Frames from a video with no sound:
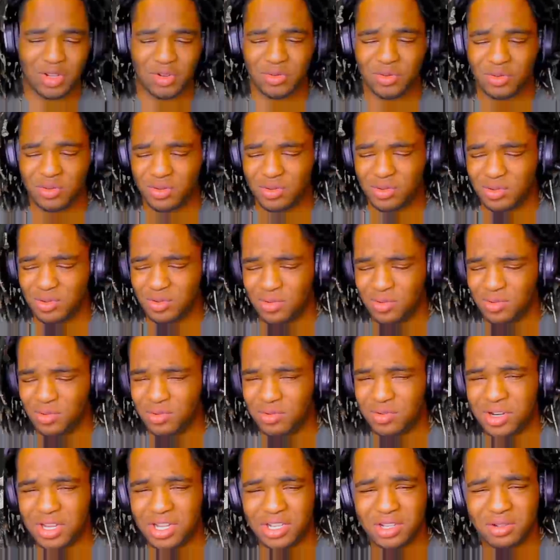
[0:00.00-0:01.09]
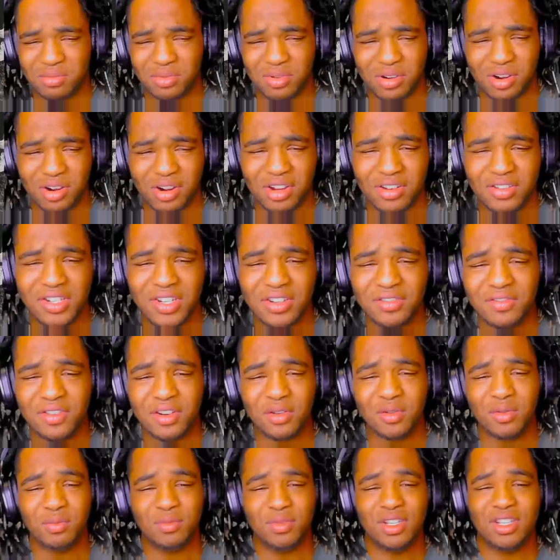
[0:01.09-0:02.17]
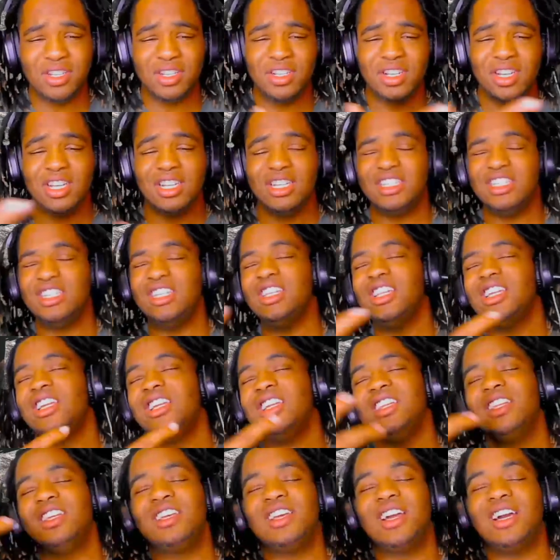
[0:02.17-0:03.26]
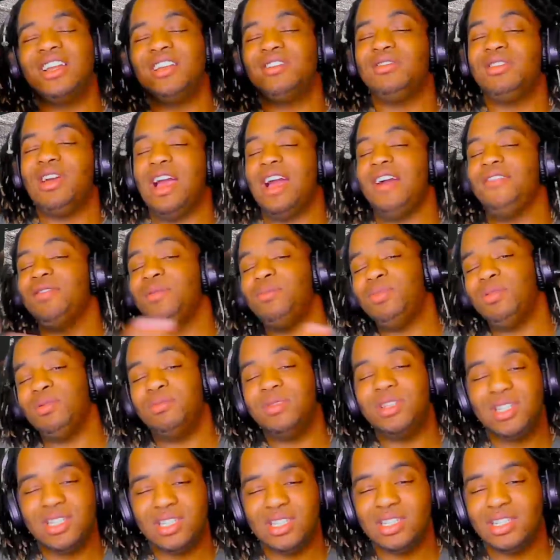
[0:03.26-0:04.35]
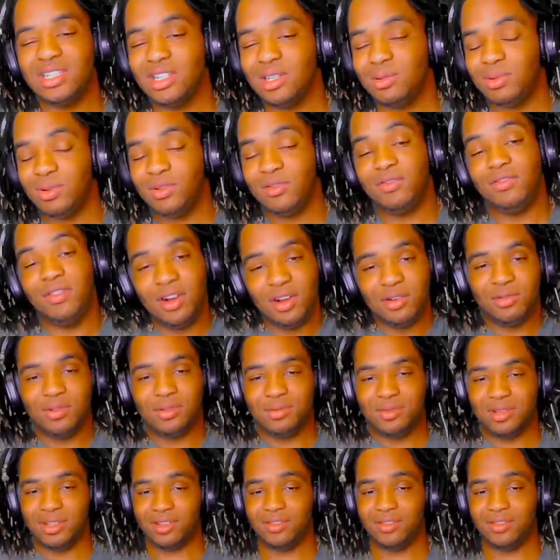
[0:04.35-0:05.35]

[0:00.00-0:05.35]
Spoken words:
Oh, that's a bar. If she fuck with me, she literally gotta have a permission slip to fuck with me.